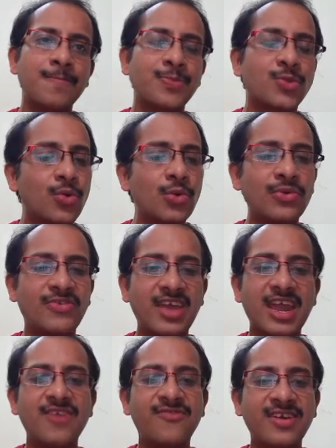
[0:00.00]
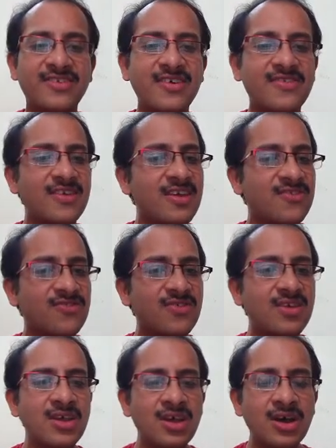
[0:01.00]
through CNN features is
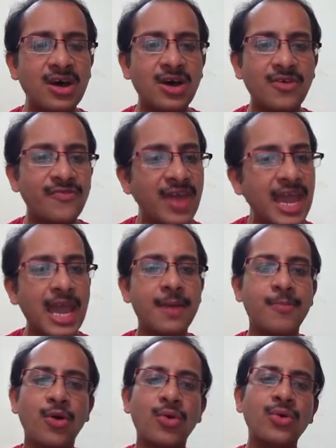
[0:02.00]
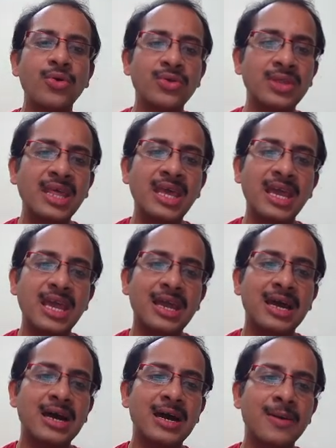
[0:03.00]
way above the
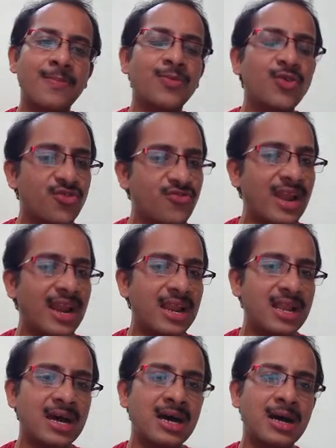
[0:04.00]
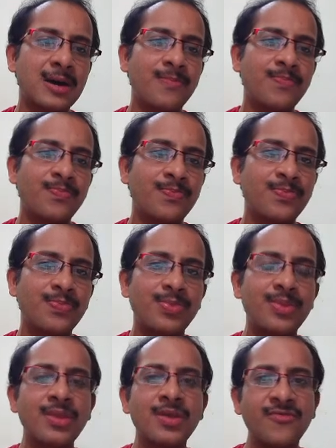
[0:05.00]
usual
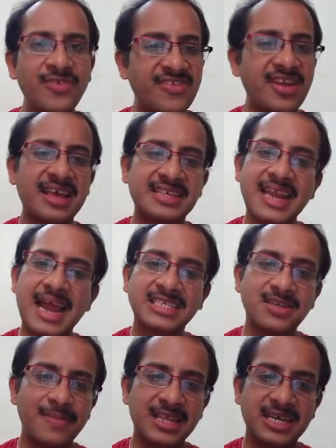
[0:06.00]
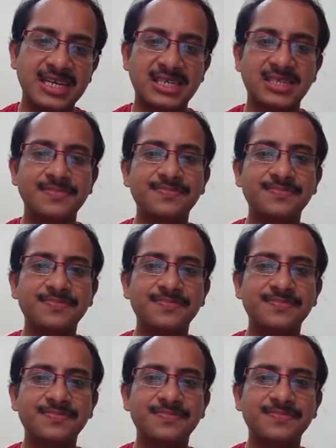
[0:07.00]
feature extraction methods.